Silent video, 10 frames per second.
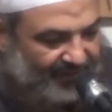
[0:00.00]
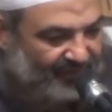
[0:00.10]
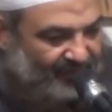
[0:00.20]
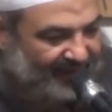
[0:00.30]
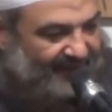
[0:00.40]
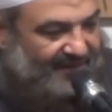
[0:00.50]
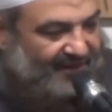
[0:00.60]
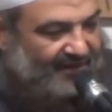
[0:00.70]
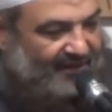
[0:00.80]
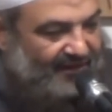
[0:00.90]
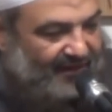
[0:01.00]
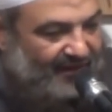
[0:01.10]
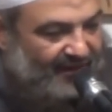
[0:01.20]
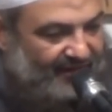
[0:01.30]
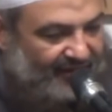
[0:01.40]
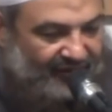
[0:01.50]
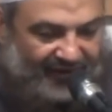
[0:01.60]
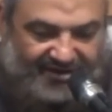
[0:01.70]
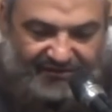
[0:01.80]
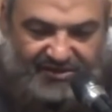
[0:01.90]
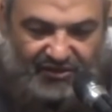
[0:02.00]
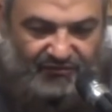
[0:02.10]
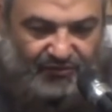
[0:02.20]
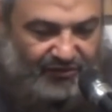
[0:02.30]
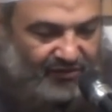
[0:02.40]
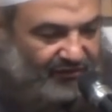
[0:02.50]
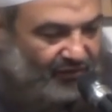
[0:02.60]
the one who made the great tafsir of book,